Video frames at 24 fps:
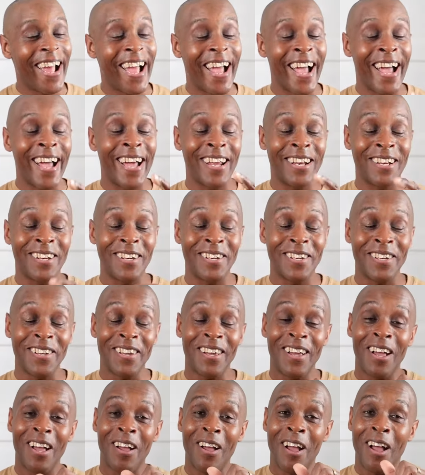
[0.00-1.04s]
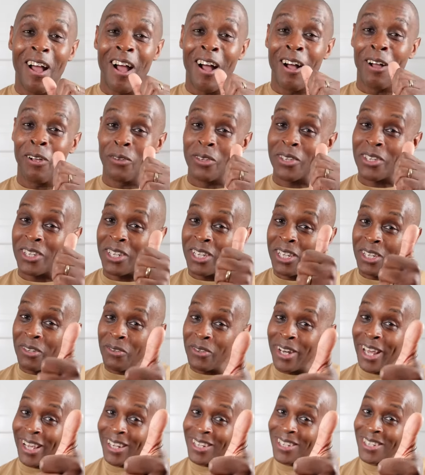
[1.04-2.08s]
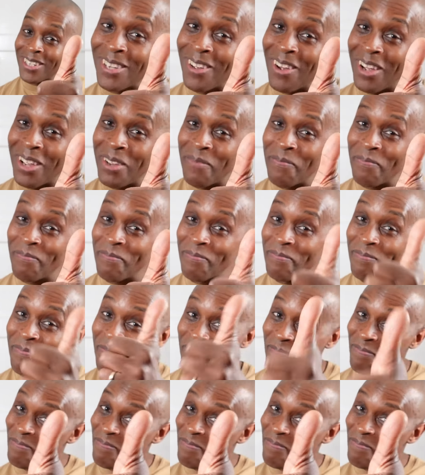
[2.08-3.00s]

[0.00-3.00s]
And I'll see you next time.